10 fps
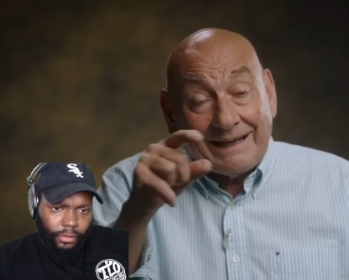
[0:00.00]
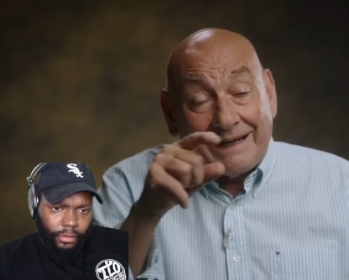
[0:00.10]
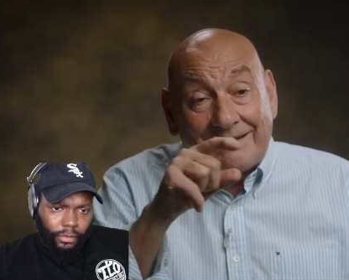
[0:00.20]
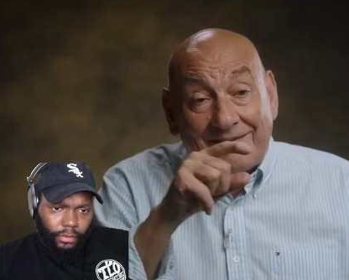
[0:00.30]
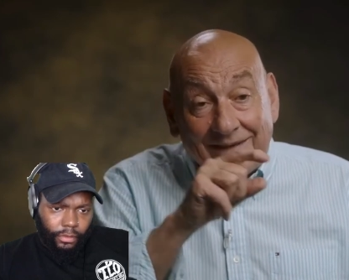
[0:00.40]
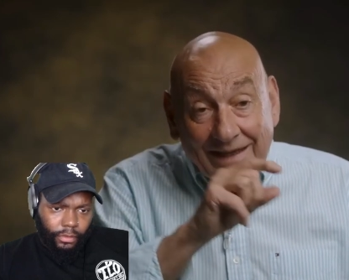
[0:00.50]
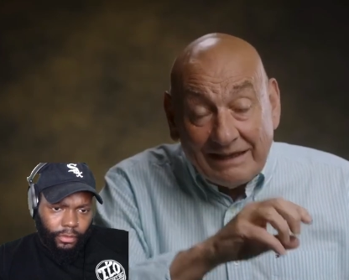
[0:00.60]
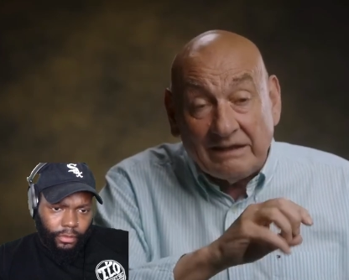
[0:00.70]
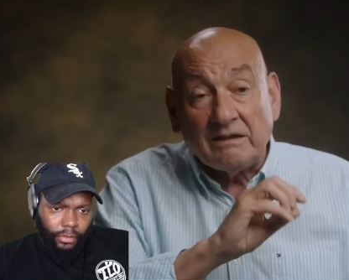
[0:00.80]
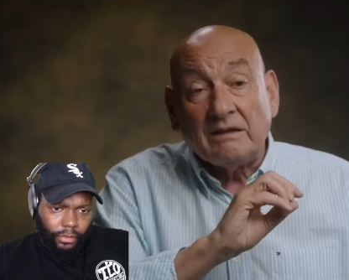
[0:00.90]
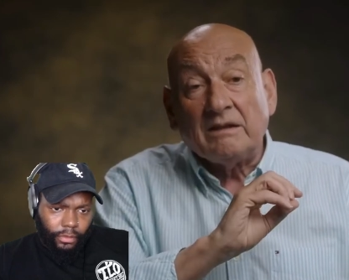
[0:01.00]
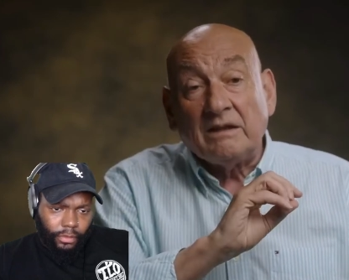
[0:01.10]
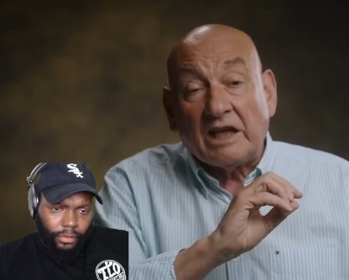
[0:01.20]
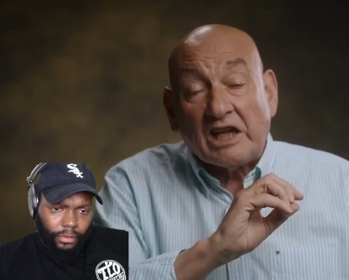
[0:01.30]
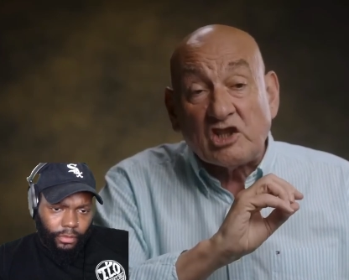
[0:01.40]
Speaker 1: And then
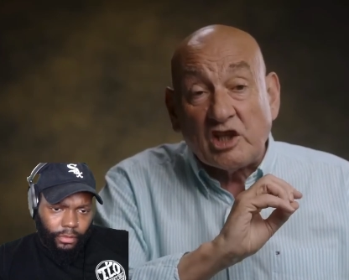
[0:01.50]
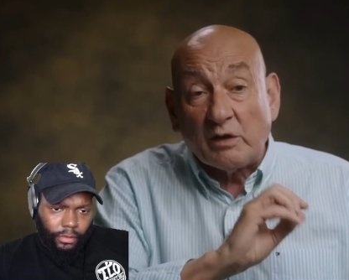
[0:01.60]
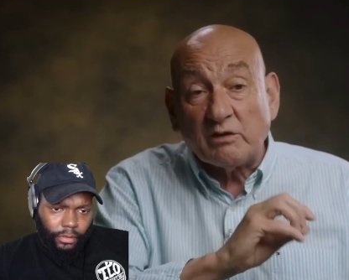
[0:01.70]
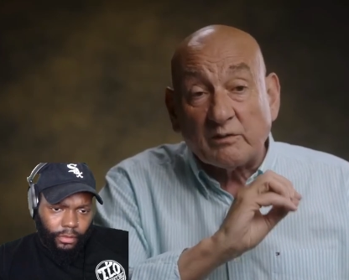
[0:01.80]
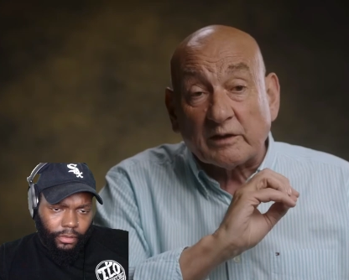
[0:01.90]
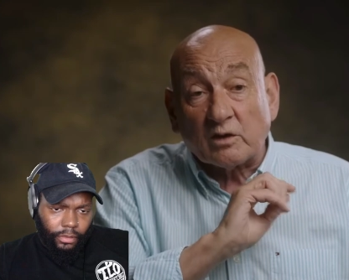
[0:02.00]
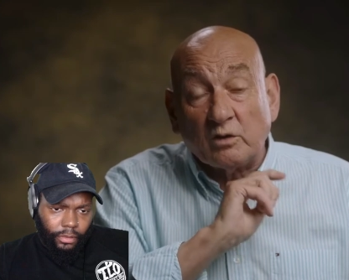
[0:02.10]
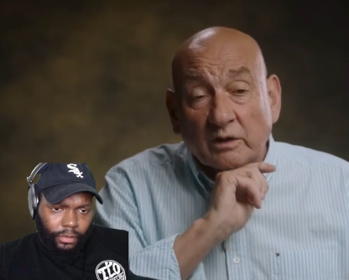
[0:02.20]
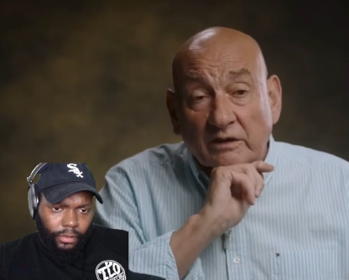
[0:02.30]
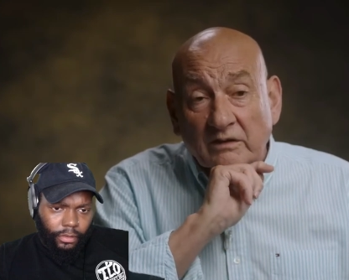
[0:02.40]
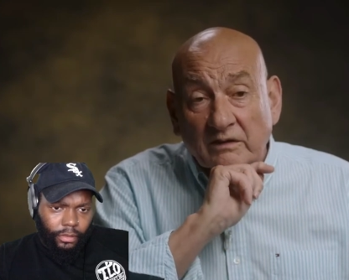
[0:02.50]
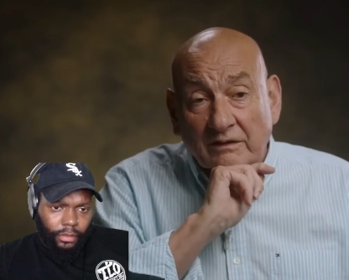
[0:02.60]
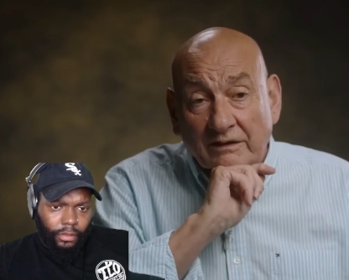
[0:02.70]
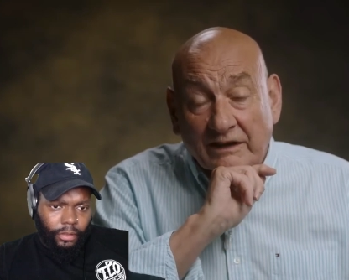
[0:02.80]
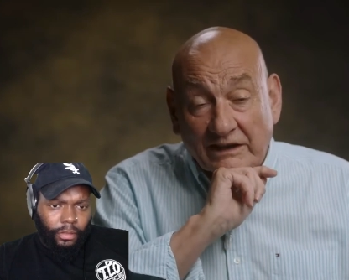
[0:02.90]
at Chelmsford Court
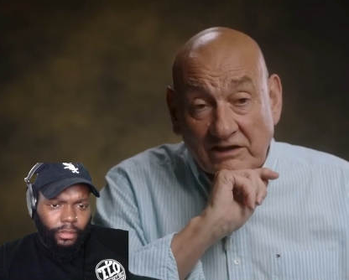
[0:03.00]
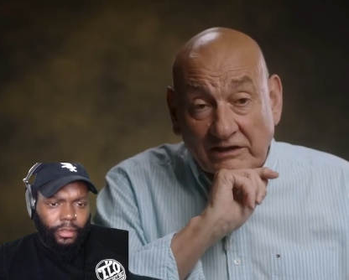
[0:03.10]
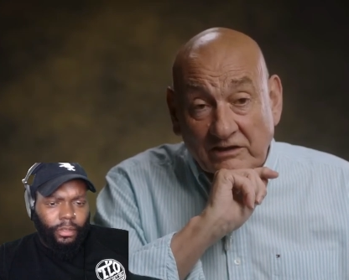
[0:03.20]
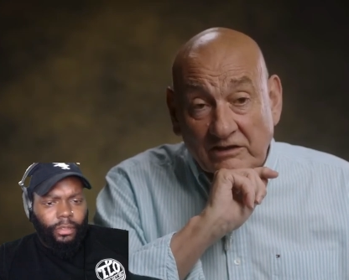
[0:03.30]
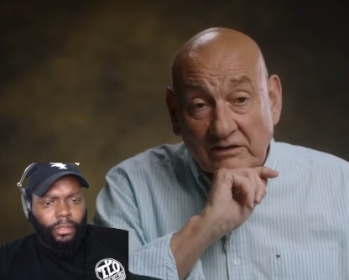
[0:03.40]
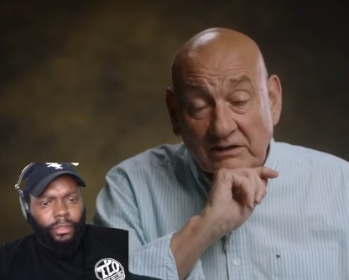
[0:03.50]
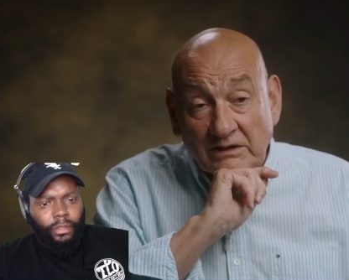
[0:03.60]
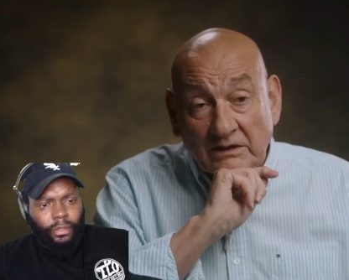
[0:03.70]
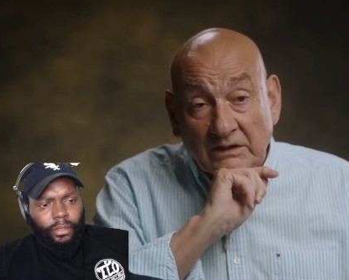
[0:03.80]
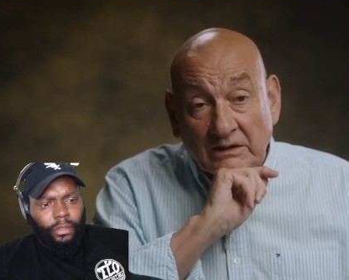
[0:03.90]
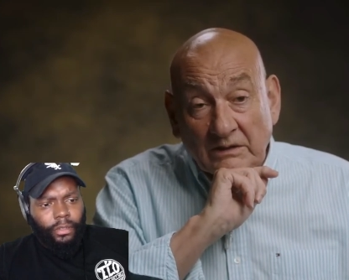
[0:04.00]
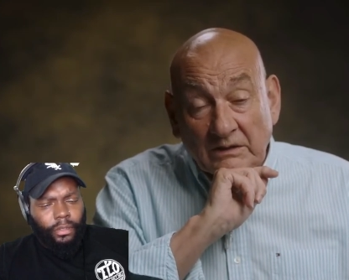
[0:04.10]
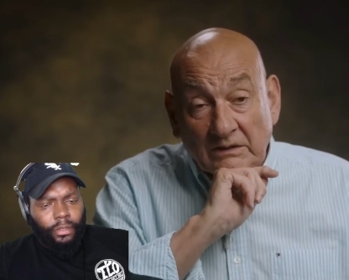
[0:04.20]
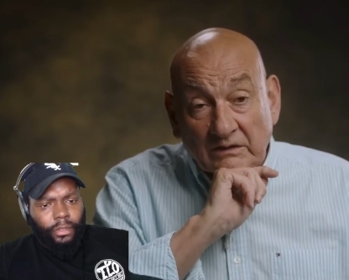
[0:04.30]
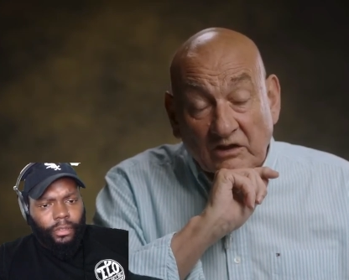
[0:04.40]
in Essex,
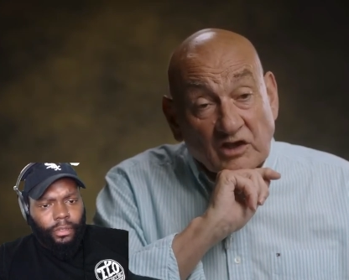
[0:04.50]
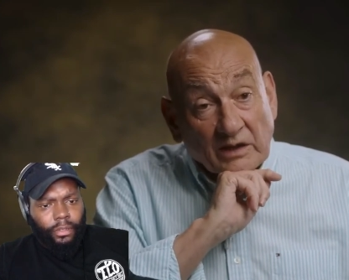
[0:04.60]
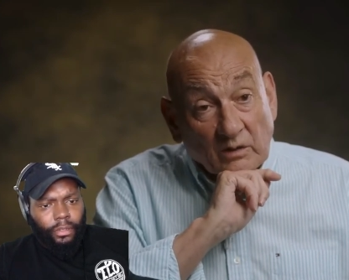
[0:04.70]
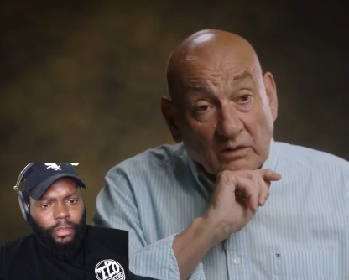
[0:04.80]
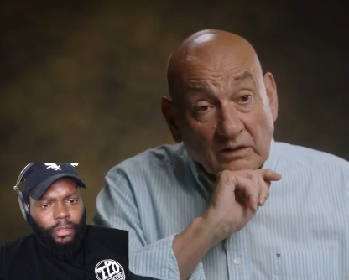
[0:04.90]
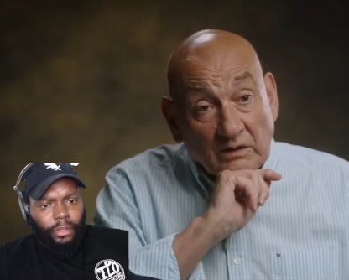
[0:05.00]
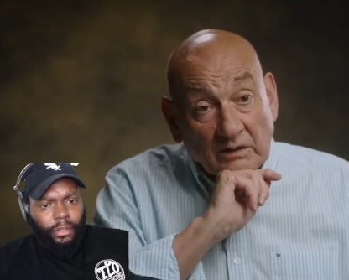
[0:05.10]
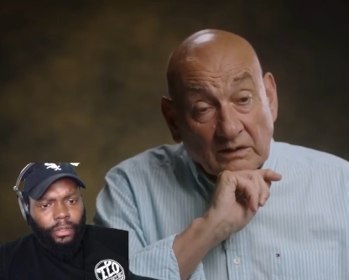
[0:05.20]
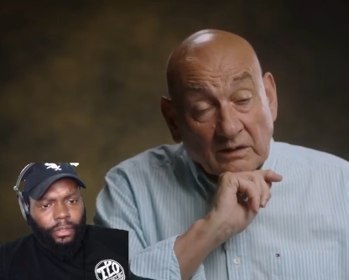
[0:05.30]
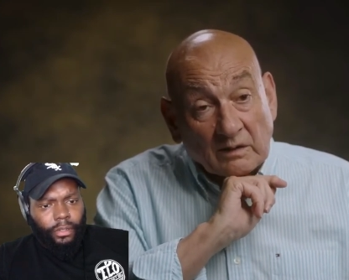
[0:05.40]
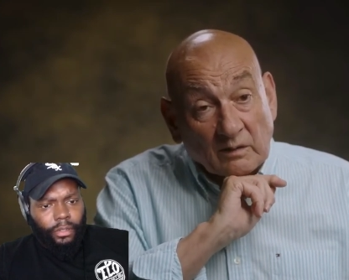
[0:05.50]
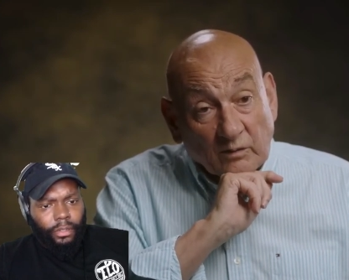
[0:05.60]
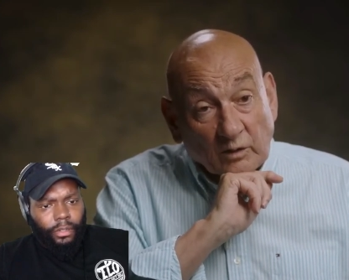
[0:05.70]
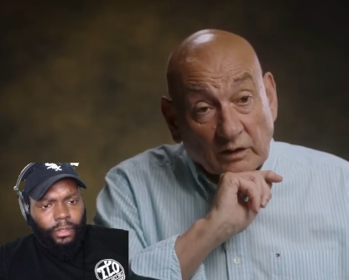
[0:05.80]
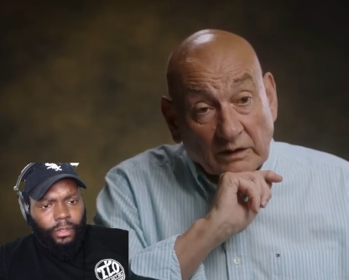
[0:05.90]
the trial
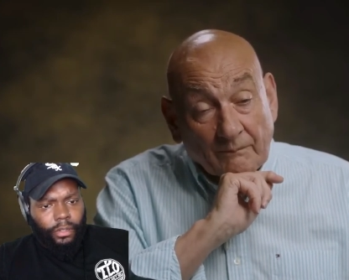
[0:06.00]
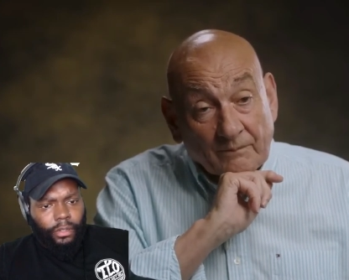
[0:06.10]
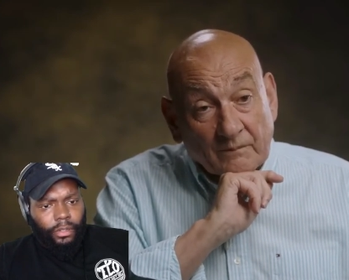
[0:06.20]
for